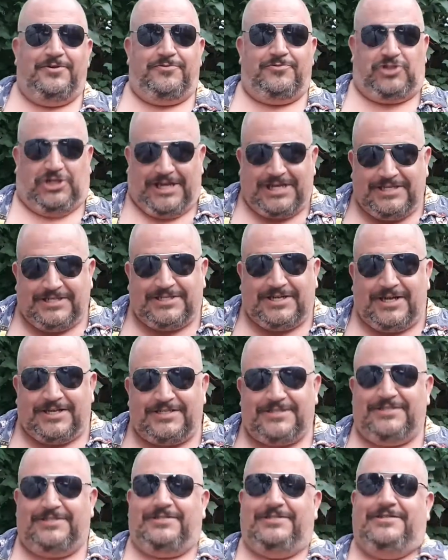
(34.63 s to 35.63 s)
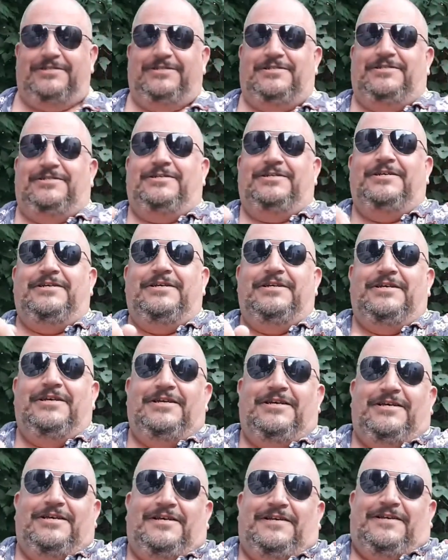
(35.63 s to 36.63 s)
Jinx doesn't.
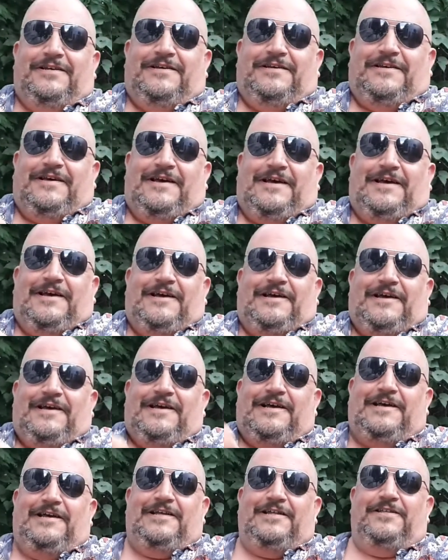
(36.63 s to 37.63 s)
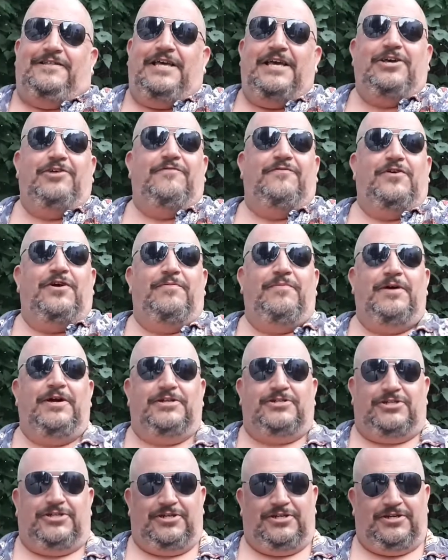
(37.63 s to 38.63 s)
Thank you very
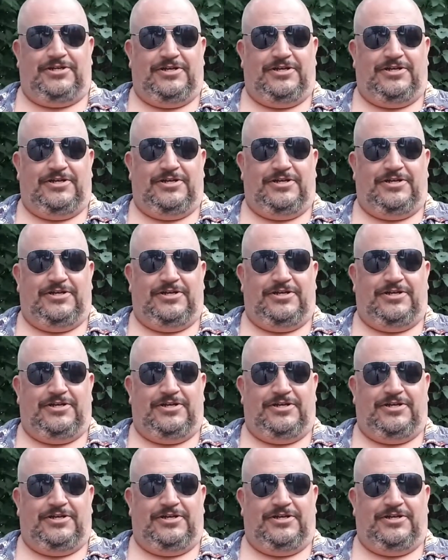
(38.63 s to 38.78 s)
much